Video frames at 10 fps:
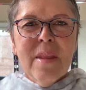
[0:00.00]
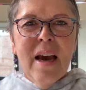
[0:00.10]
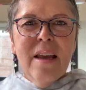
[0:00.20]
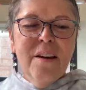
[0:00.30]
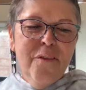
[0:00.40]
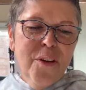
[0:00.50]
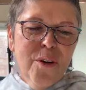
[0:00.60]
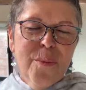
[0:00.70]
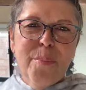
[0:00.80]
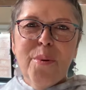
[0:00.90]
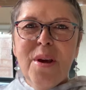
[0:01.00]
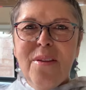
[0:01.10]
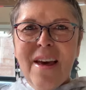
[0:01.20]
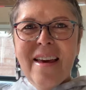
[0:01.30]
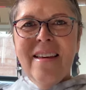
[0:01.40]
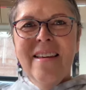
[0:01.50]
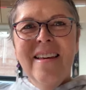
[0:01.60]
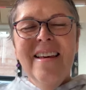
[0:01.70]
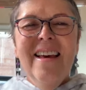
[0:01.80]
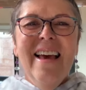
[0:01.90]
And if you're breathing,
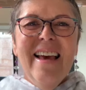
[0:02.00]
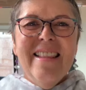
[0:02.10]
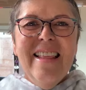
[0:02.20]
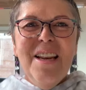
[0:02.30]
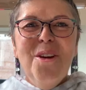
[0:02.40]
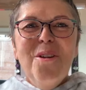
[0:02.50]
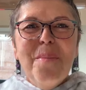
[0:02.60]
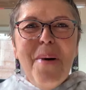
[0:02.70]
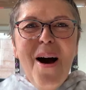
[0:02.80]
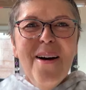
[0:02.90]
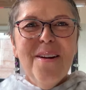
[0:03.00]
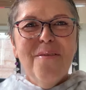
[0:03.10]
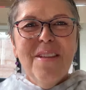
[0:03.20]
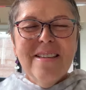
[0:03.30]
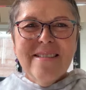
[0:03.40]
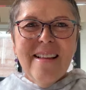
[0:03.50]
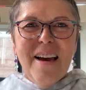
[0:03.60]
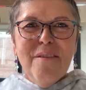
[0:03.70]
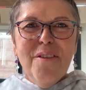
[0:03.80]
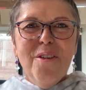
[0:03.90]
then you're a part of this
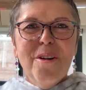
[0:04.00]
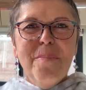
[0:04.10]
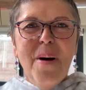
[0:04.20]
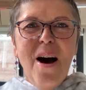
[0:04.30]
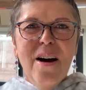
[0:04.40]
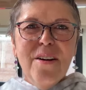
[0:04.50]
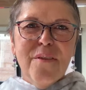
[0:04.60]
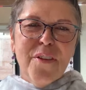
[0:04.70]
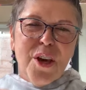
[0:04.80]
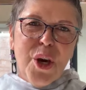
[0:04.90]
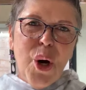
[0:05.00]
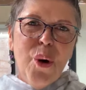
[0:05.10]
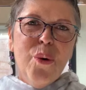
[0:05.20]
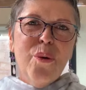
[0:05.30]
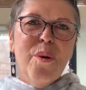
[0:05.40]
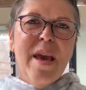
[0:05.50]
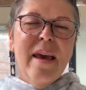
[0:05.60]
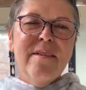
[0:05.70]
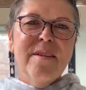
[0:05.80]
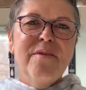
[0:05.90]
life. You're a part of the co
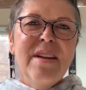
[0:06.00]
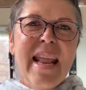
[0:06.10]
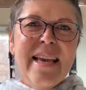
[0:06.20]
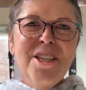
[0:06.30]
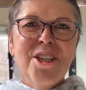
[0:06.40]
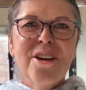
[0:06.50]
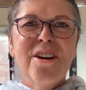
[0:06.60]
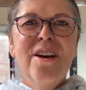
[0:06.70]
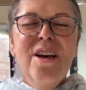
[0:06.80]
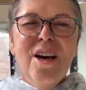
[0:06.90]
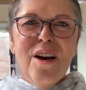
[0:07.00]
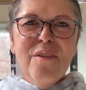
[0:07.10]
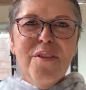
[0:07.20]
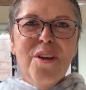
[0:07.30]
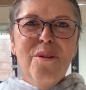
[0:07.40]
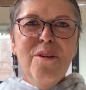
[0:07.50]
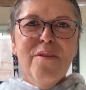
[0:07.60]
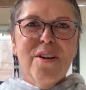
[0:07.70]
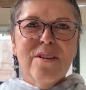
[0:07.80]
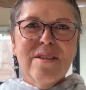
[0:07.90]
creative nature of the
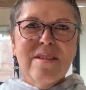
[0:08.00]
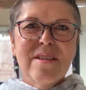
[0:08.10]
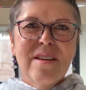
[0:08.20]
universe.